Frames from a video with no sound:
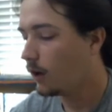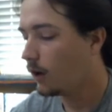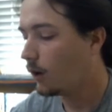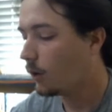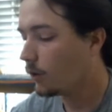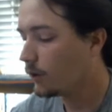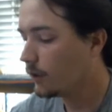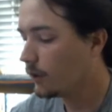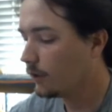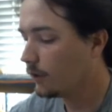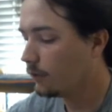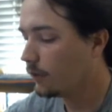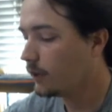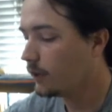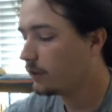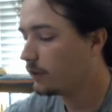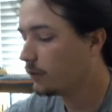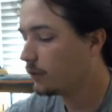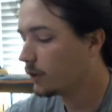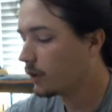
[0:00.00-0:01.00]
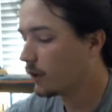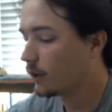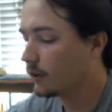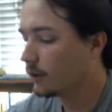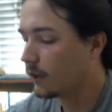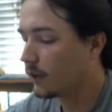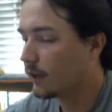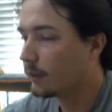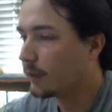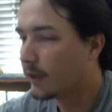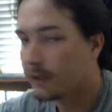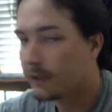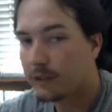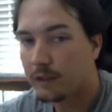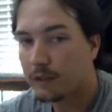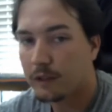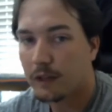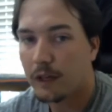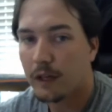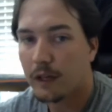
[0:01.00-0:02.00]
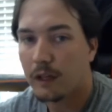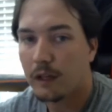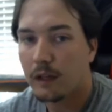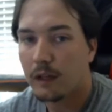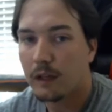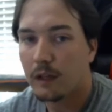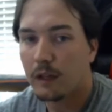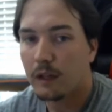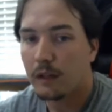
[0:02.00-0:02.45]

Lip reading: Or in the event of a card like my TK,